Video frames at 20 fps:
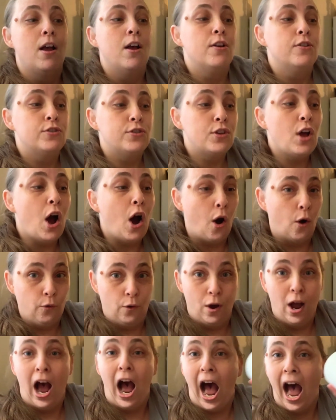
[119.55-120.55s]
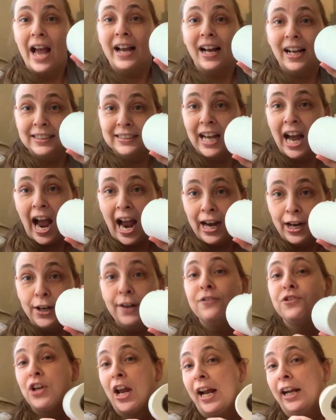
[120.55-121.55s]
So, I got tired
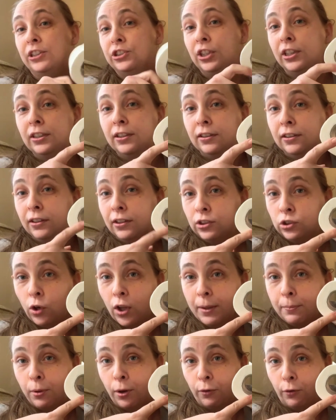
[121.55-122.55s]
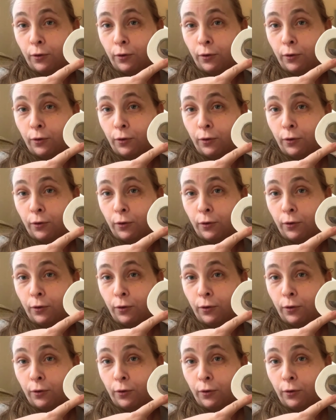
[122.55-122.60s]
of changing toilet paper